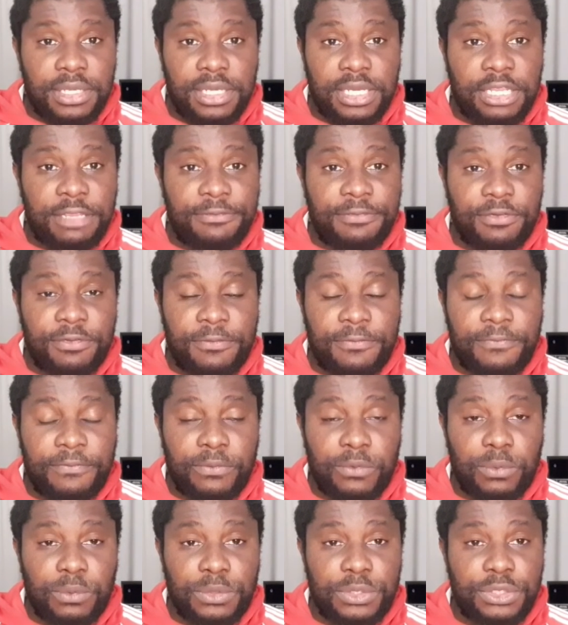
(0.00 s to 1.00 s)
Leave your
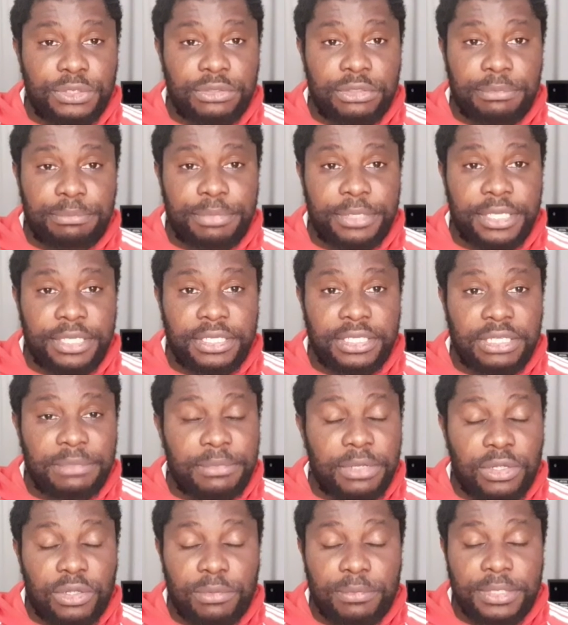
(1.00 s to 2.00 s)
thoughts, your opinion in
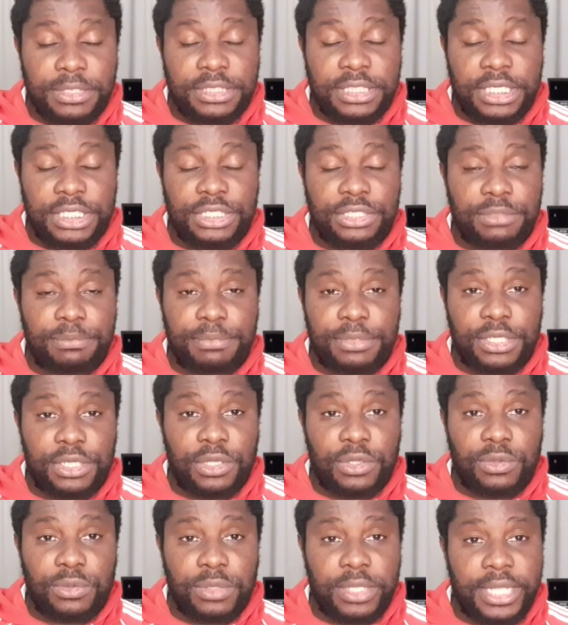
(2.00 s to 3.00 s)
my comment section
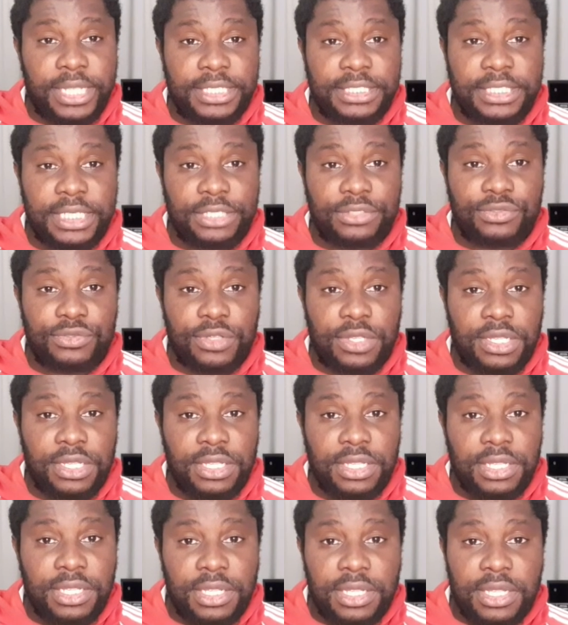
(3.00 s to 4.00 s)
below,
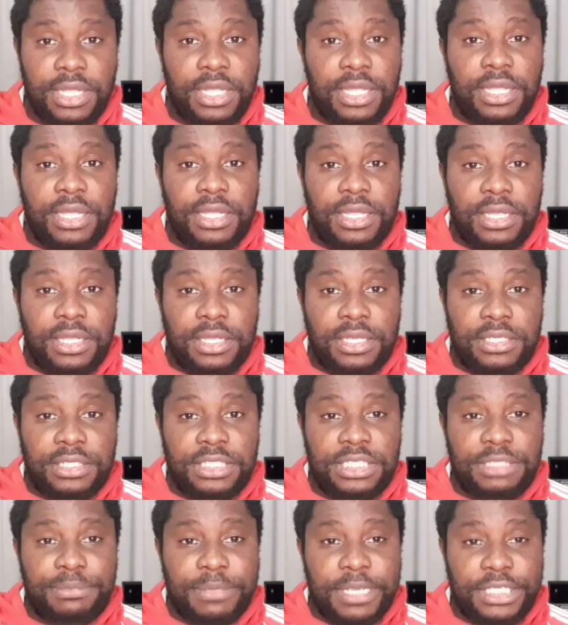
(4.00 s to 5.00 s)
etc.
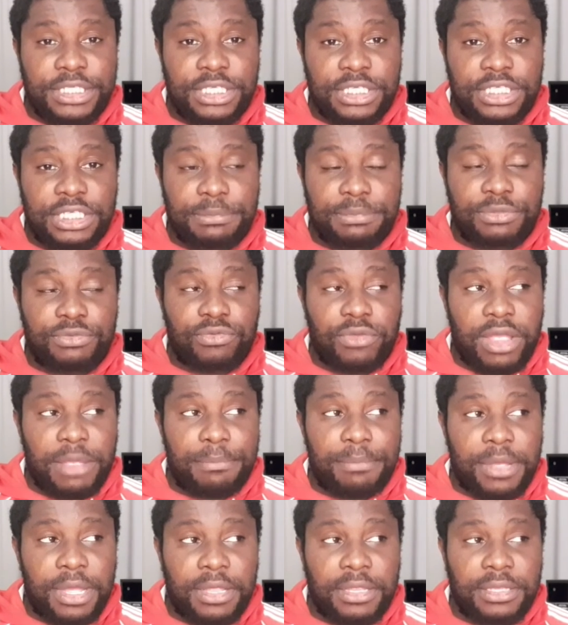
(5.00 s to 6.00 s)
Smash the
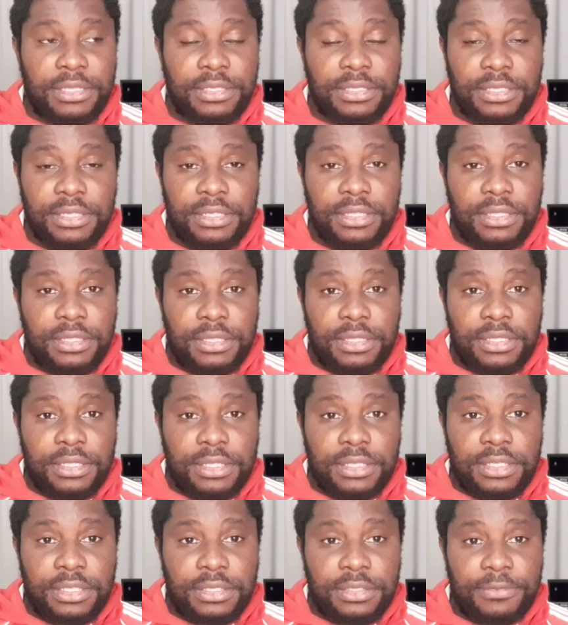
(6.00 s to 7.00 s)
subscribe button
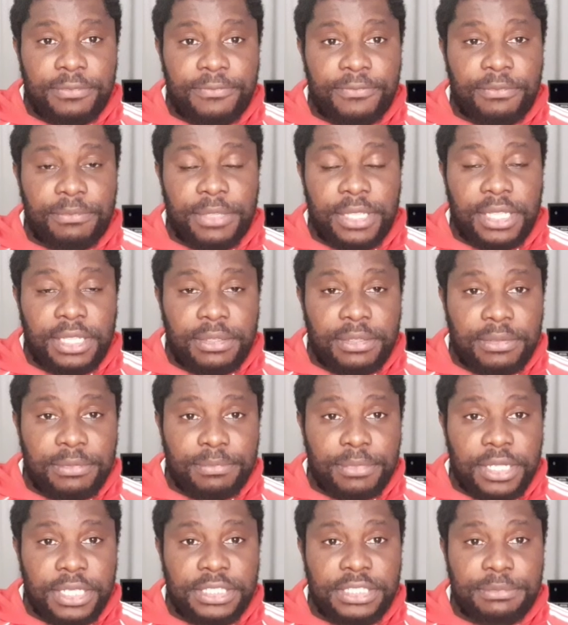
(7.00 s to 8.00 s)
for me
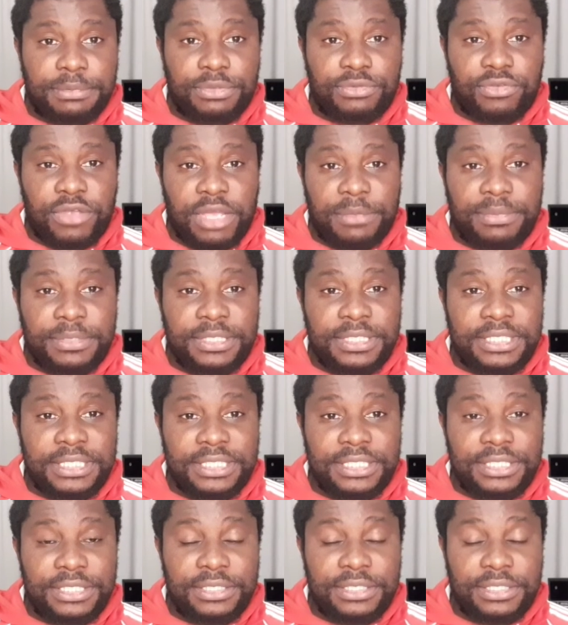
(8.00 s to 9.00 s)
by subscribing
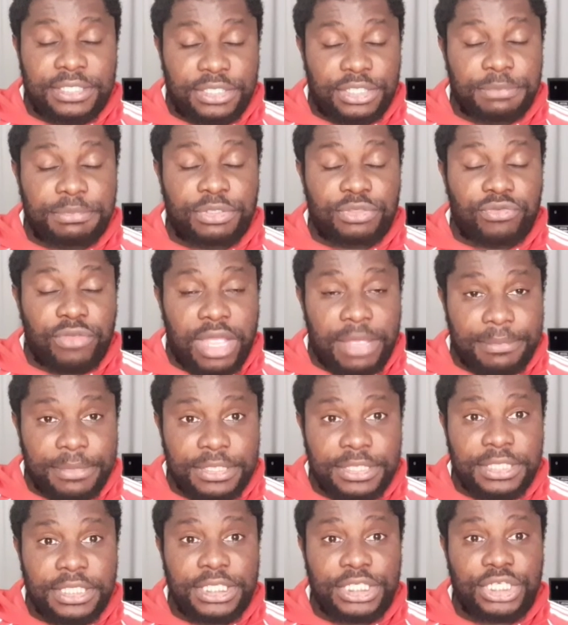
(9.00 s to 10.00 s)
to
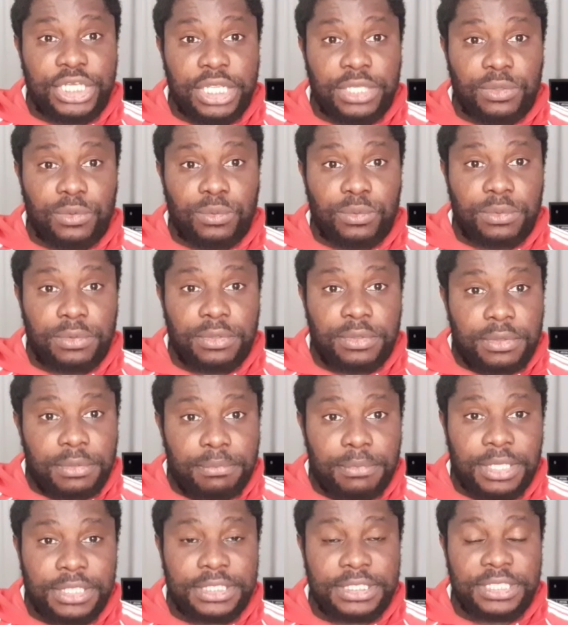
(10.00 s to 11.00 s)
this channel.
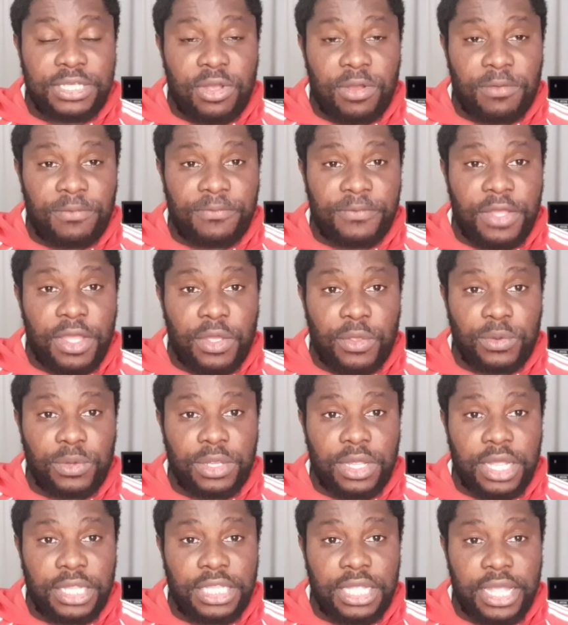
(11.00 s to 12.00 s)
Myself
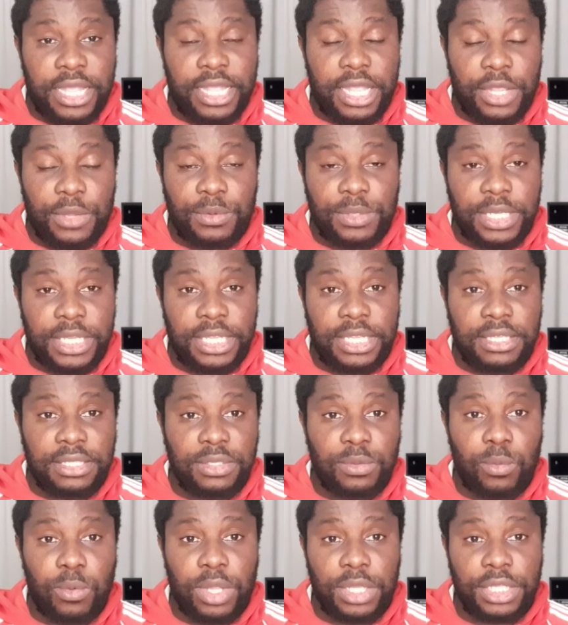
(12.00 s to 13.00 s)
and I only,
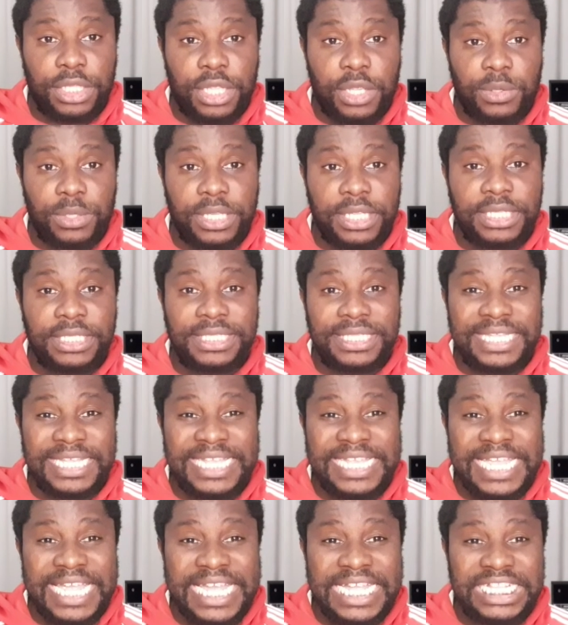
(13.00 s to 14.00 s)
the one and only
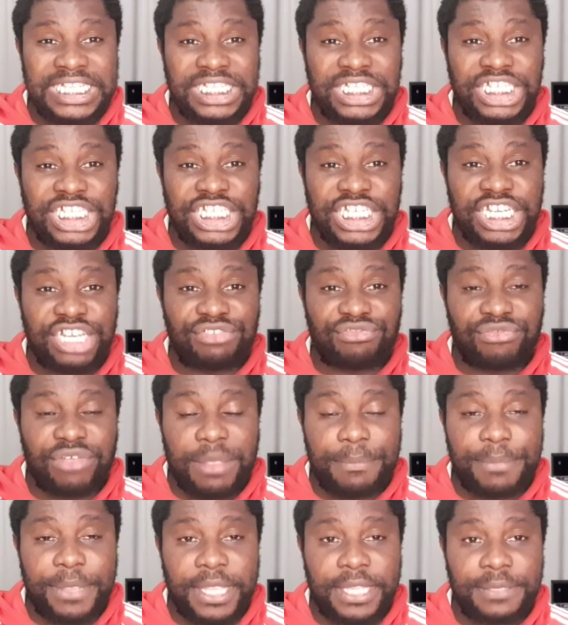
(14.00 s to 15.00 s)
DLG
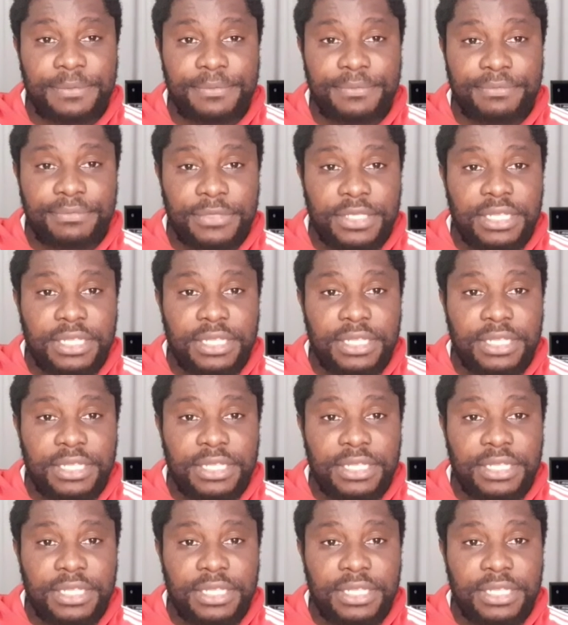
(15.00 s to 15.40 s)
Reppin.